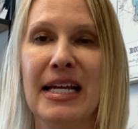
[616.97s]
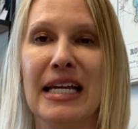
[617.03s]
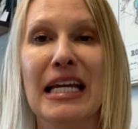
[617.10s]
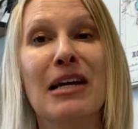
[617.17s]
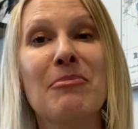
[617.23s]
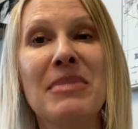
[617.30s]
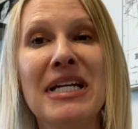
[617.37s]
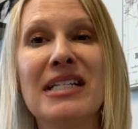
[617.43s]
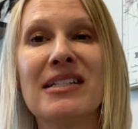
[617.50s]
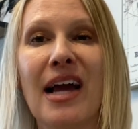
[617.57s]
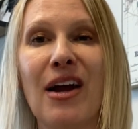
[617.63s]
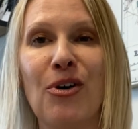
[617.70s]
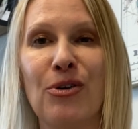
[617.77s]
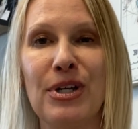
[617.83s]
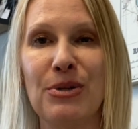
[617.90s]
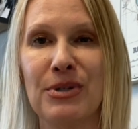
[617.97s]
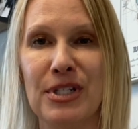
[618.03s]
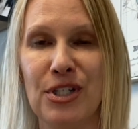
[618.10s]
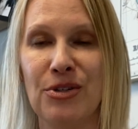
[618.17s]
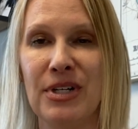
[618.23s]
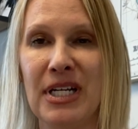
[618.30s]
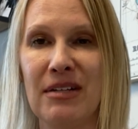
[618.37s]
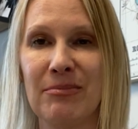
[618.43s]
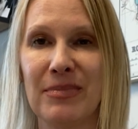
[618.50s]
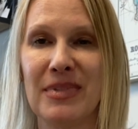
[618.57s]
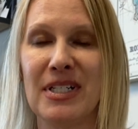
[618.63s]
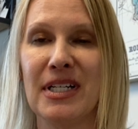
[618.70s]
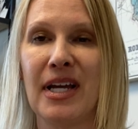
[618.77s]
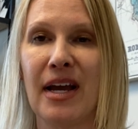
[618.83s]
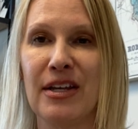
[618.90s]
it means I owe you a duty
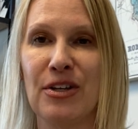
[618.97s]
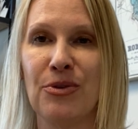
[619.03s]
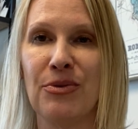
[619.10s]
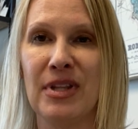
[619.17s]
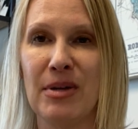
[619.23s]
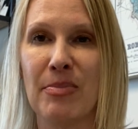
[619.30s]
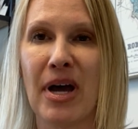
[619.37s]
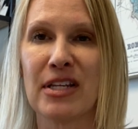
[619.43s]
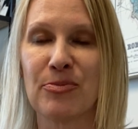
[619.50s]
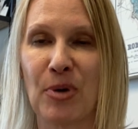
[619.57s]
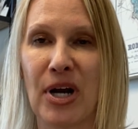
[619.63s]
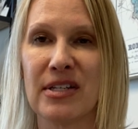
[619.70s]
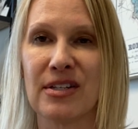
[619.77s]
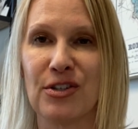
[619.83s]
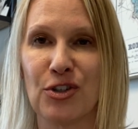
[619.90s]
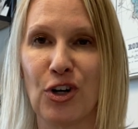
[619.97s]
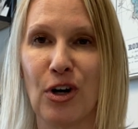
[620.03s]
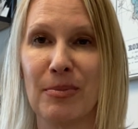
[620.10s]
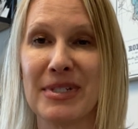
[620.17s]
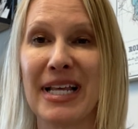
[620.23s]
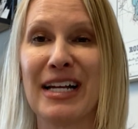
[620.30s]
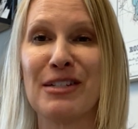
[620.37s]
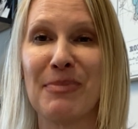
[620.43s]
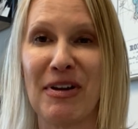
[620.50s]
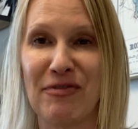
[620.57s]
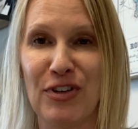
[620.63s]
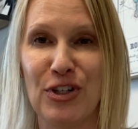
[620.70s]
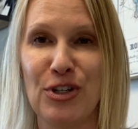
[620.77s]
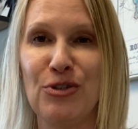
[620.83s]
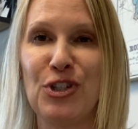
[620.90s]
to get you the best price and terms. That is my
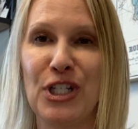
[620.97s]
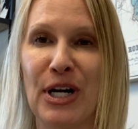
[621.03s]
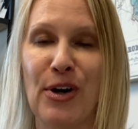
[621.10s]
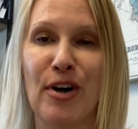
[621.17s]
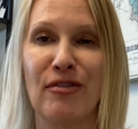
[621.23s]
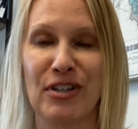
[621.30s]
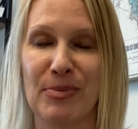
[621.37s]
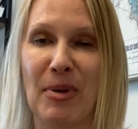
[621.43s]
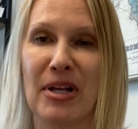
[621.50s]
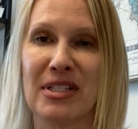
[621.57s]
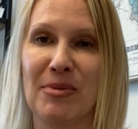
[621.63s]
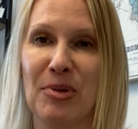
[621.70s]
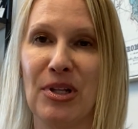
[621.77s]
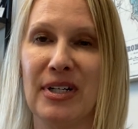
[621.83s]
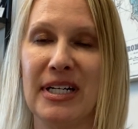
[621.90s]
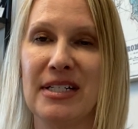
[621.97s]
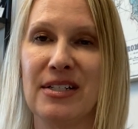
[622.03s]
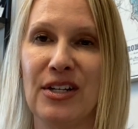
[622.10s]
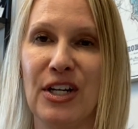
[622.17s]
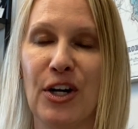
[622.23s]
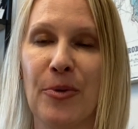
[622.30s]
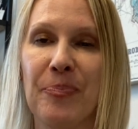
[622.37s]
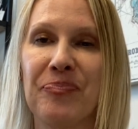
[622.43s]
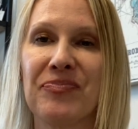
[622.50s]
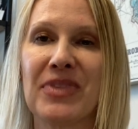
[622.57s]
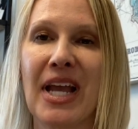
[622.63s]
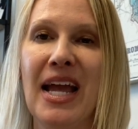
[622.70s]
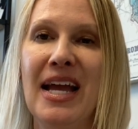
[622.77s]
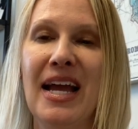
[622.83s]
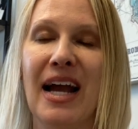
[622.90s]
fiduciary responsibility to you.
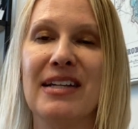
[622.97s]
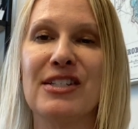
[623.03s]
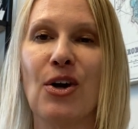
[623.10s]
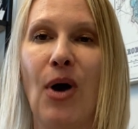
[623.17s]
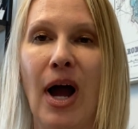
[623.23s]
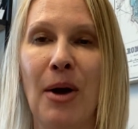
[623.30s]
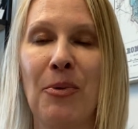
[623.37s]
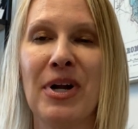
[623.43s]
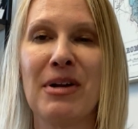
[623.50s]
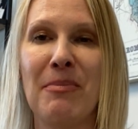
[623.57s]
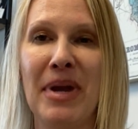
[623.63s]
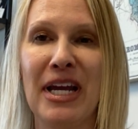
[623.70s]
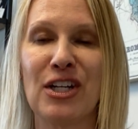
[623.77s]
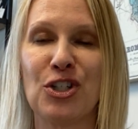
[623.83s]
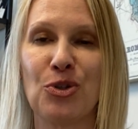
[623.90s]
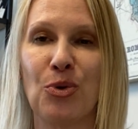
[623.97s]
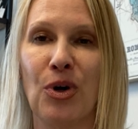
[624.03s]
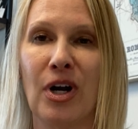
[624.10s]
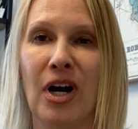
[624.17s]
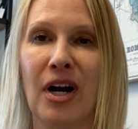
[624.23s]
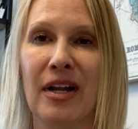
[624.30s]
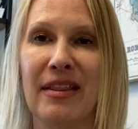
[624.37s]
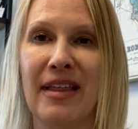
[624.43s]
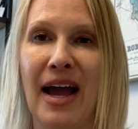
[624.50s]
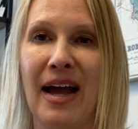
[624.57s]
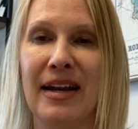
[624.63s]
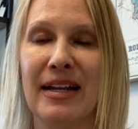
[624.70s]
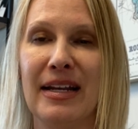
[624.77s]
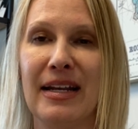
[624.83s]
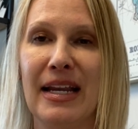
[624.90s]
And so I want to make sure
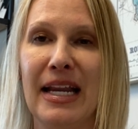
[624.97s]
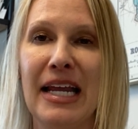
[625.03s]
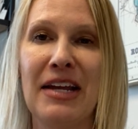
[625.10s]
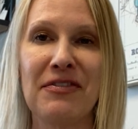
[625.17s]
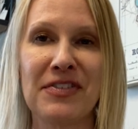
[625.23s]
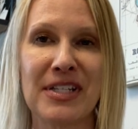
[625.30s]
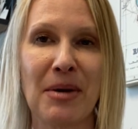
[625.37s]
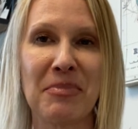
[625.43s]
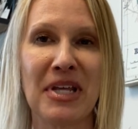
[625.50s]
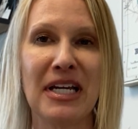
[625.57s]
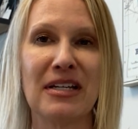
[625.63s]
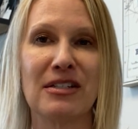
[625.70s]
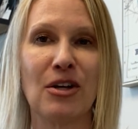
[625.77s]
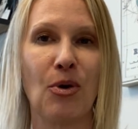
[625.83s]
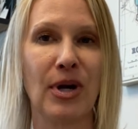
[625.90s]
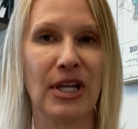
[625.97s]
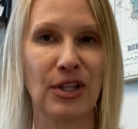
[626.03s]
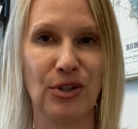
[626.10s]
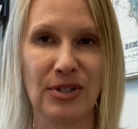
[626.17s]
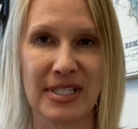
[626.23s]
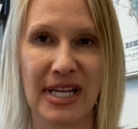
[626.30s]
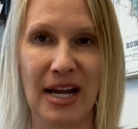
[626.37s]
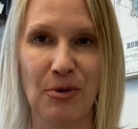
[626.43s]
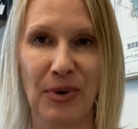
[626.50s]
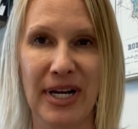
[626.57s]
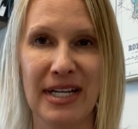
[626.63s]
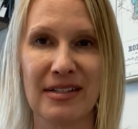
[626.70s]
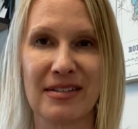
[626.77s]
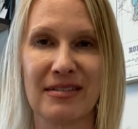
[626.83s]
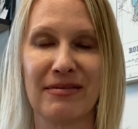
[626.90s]
that if something is going a little
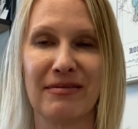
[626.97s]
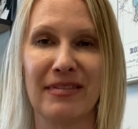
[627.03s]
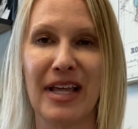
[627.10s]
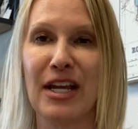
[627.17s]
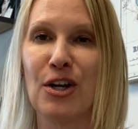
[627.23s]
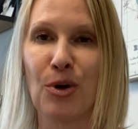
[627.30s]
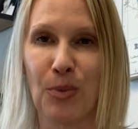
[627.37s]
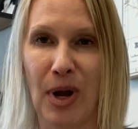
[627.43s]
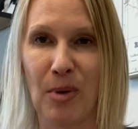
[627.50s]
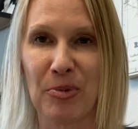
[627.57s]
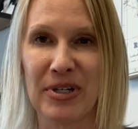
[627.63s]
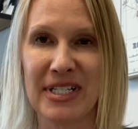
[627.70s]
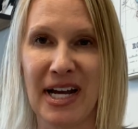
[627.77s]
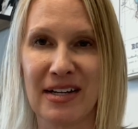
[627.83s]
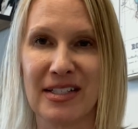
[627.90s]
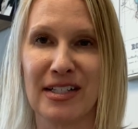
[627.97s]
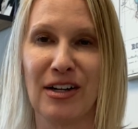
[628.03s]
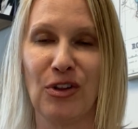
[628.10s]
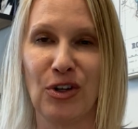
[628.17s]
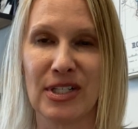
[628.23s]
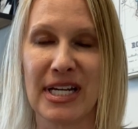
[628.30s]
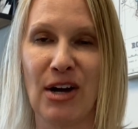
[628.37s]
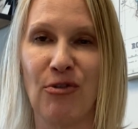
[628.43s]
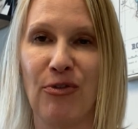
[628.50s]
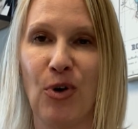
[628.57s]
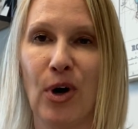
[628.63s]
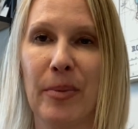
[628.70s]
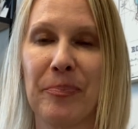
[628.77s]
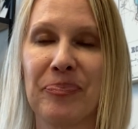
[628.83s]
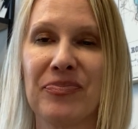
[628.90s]
sideways, that you're well protected and looked out
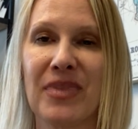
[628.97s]
for.